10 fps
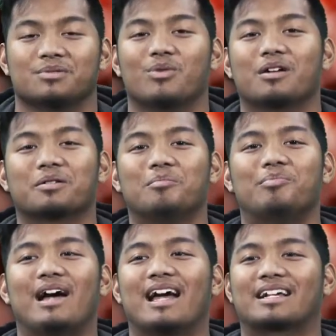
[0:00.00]

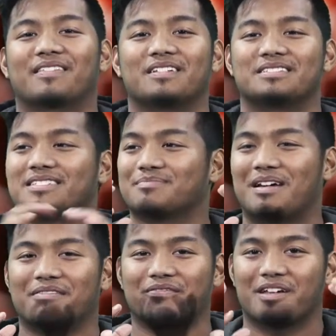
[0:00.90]
Welcome back. This is
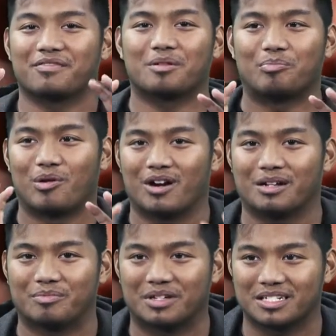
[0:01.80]
my favorite
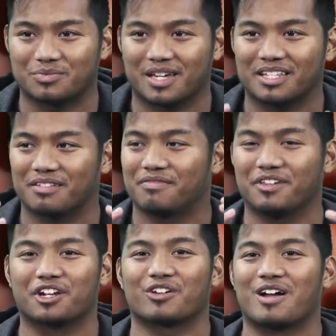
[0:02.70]
part because we get to
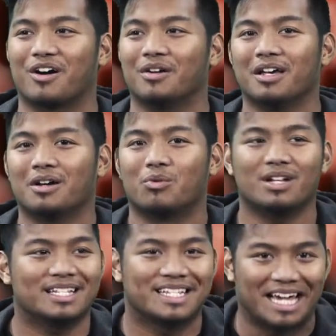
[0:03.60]
figure out
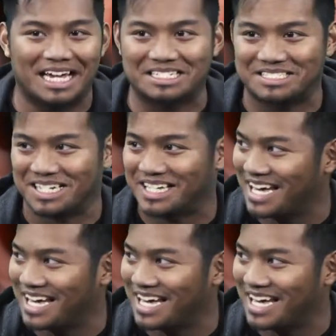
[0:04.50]
what it takes to